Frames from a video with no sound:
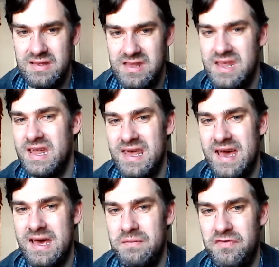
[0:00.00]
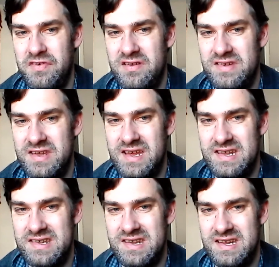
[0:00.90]
that
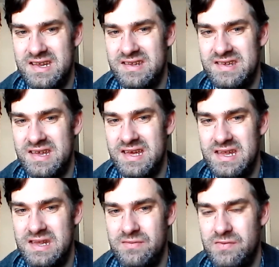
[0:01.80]
enthusiastic and say,